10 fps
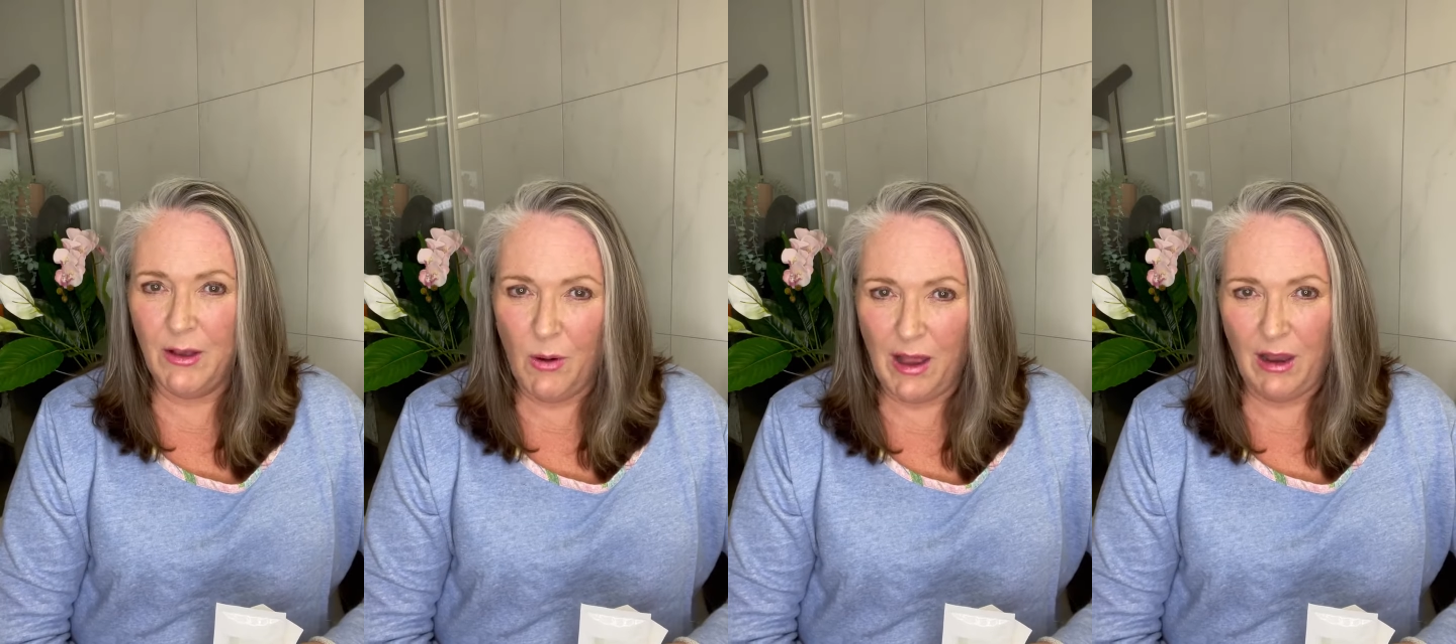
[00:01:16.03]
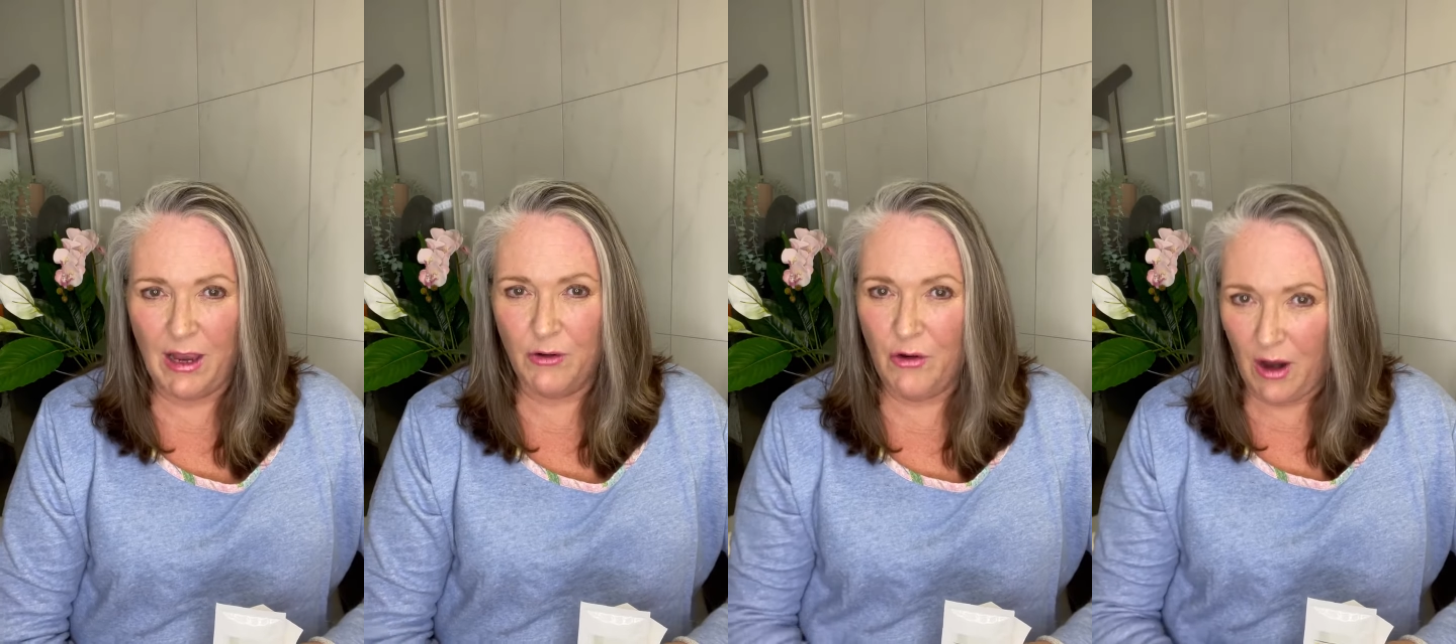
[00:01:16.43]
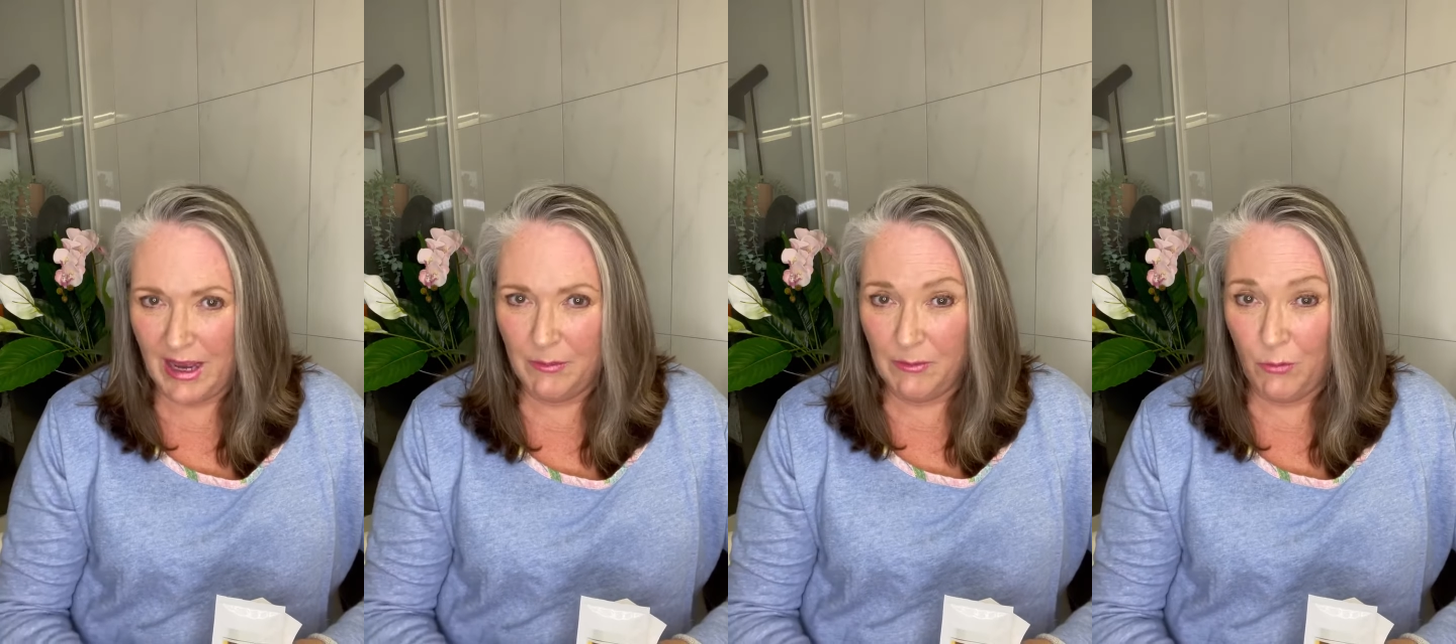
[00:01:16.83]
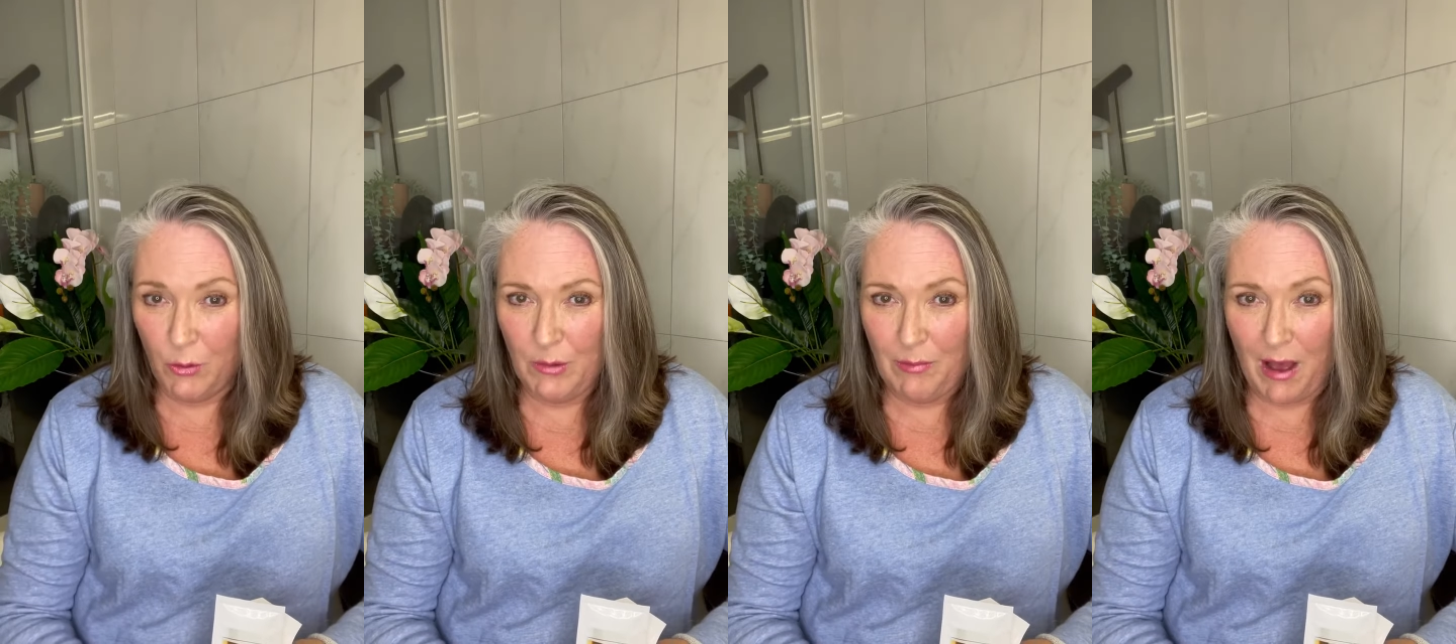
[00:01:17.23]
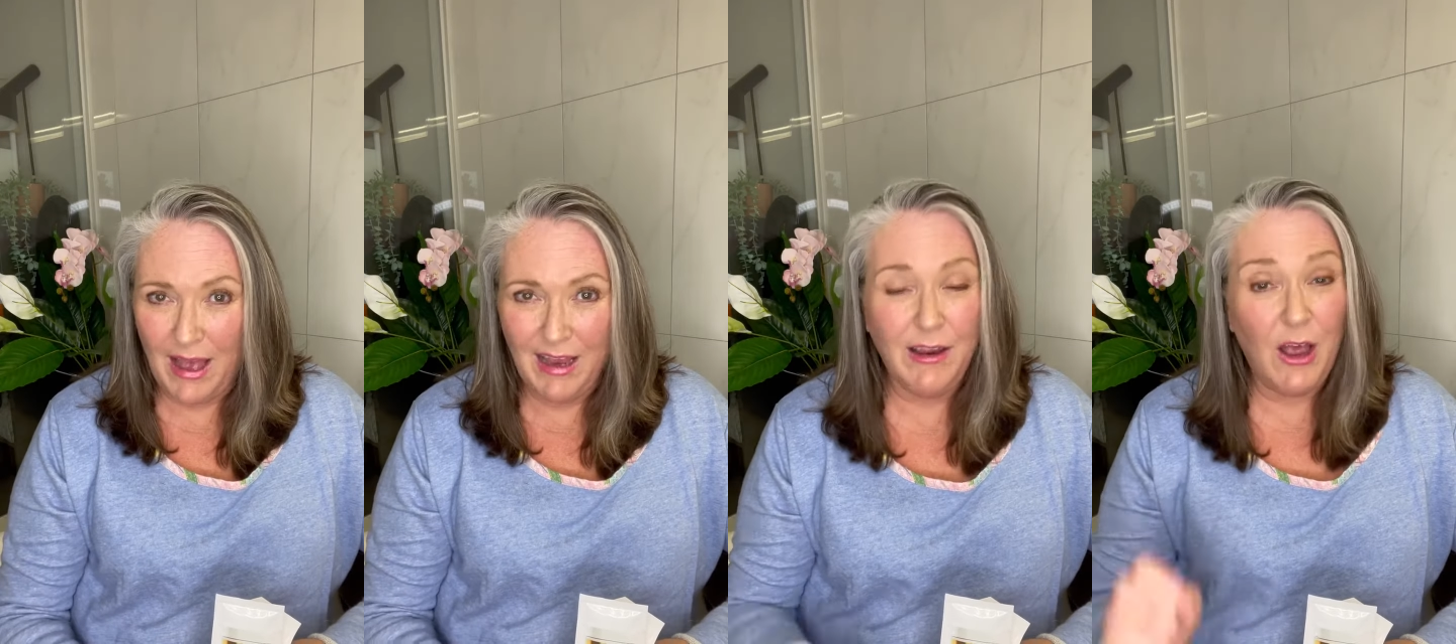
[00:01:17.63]
quite like trying it before you buy
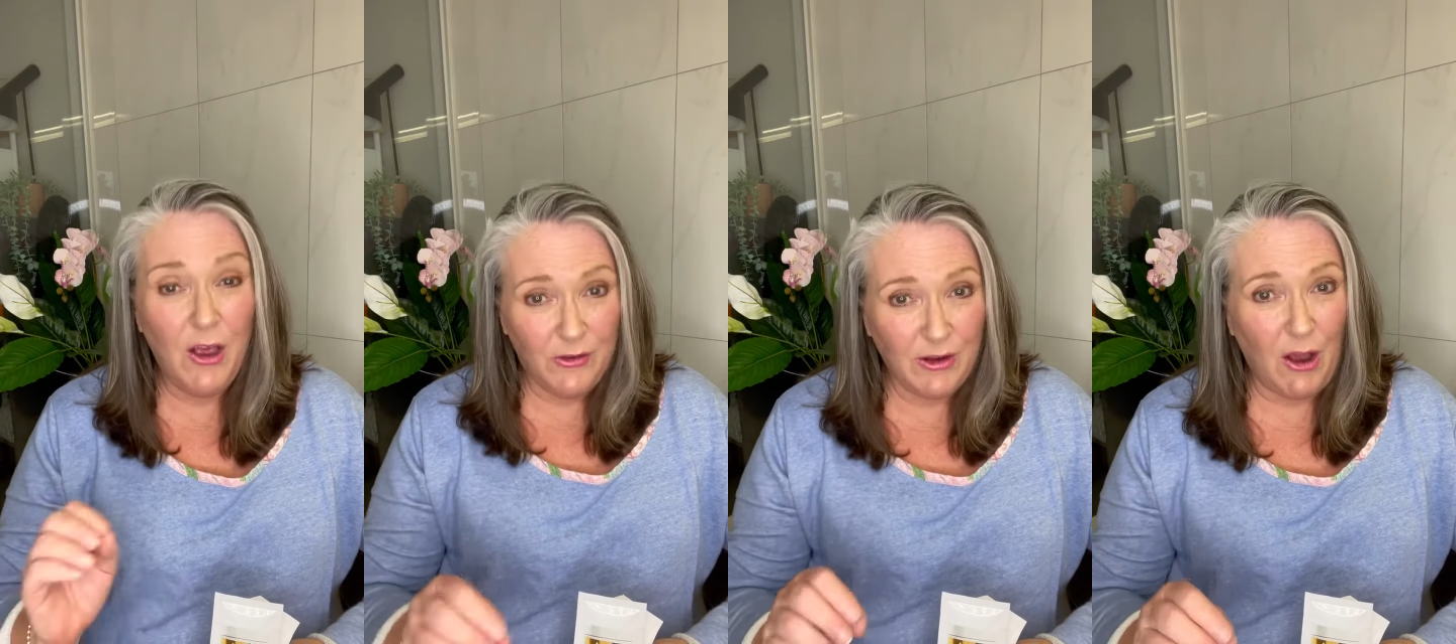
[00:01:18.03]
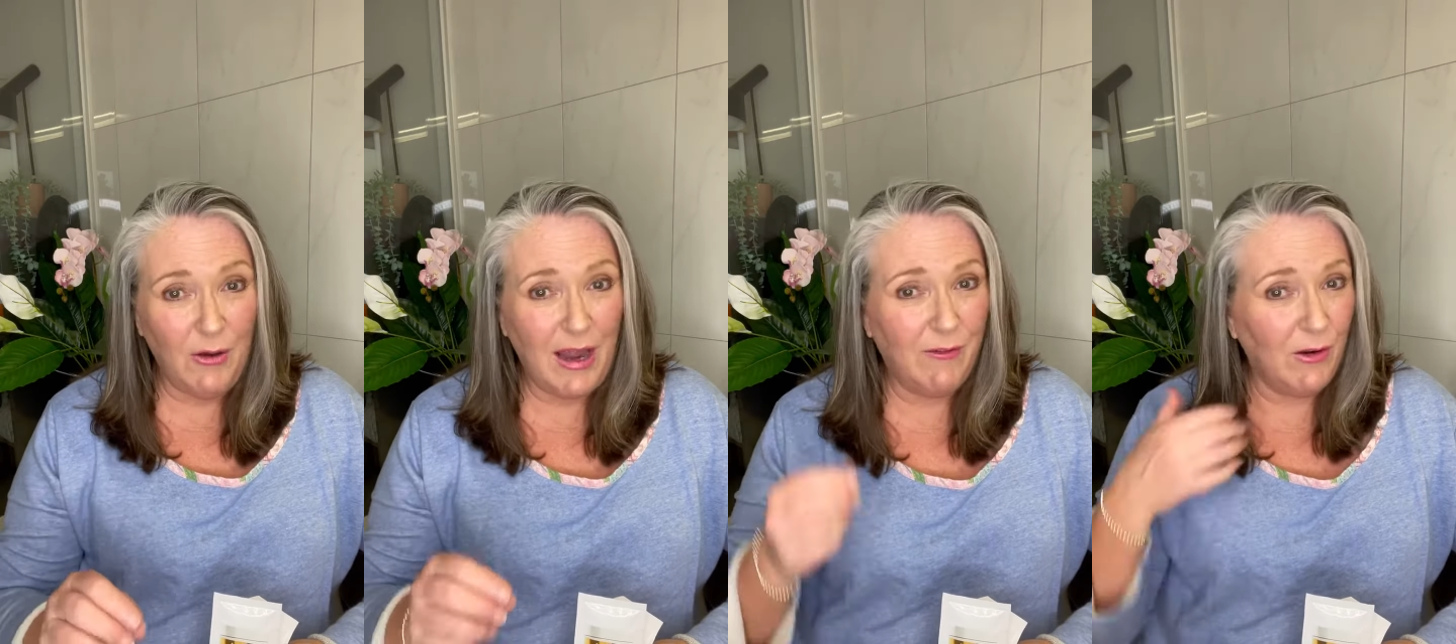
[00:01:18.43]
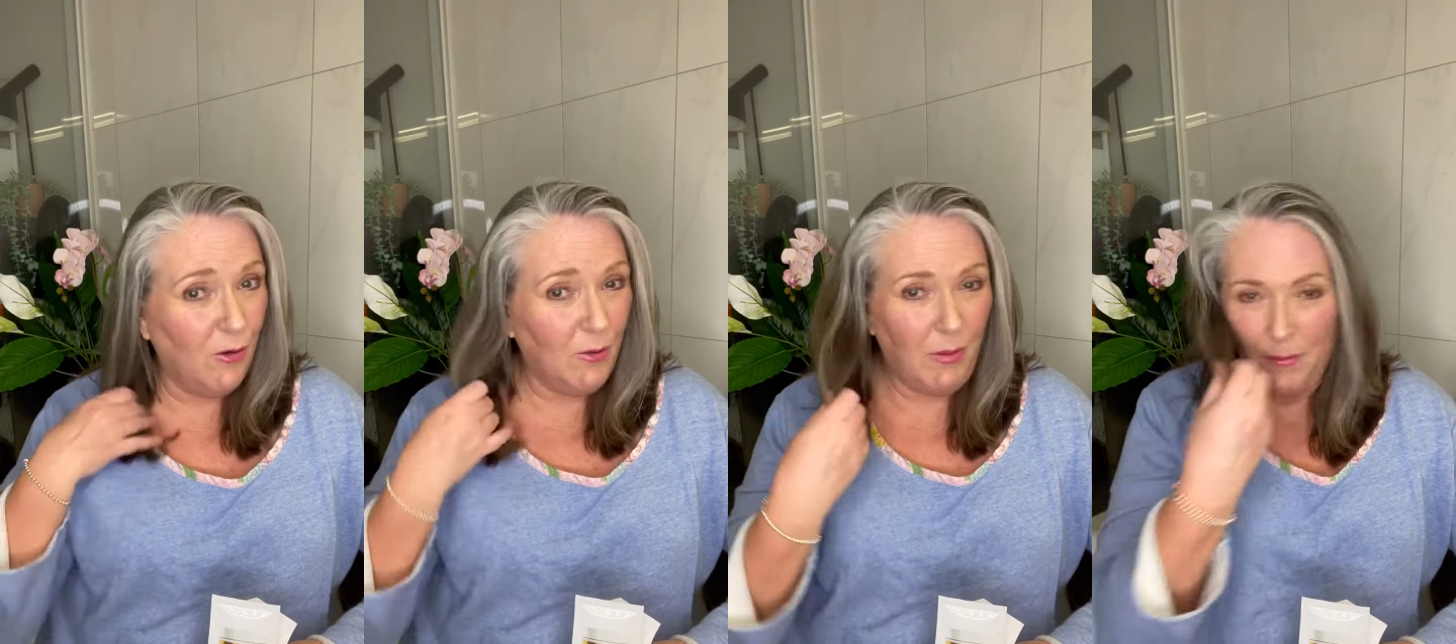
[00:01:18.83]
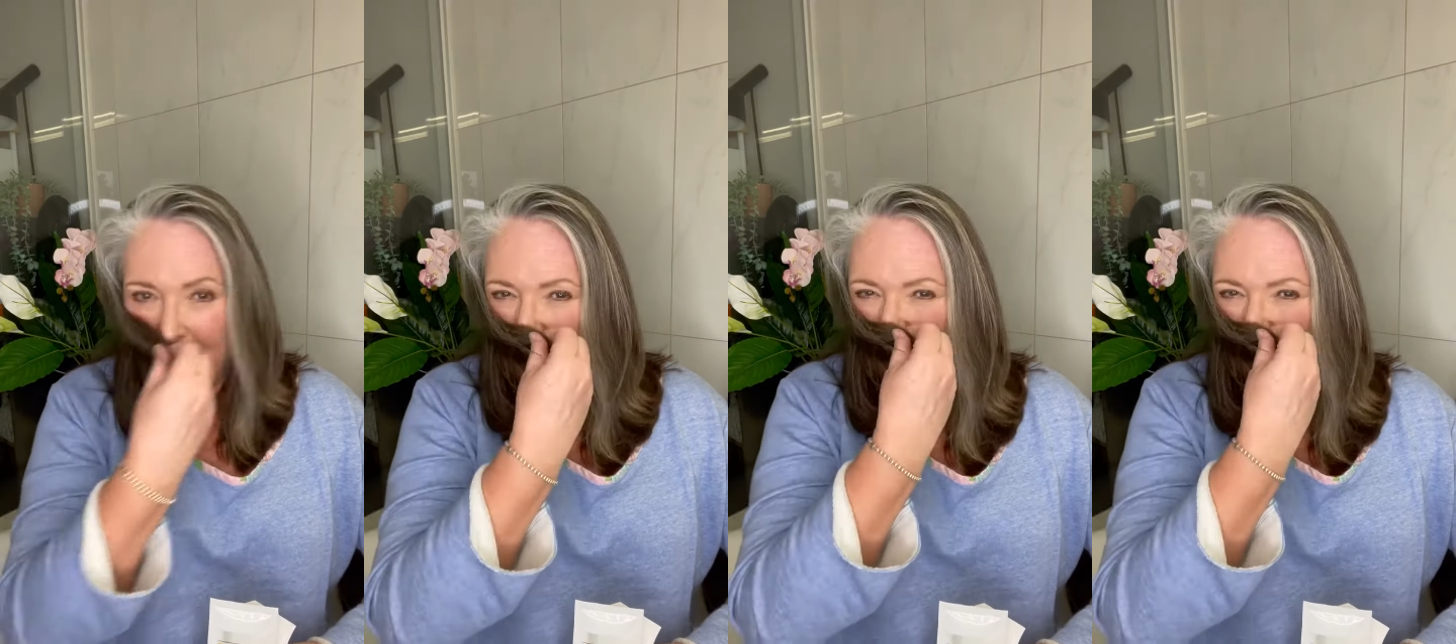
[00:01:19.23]
it. So go and have a look, but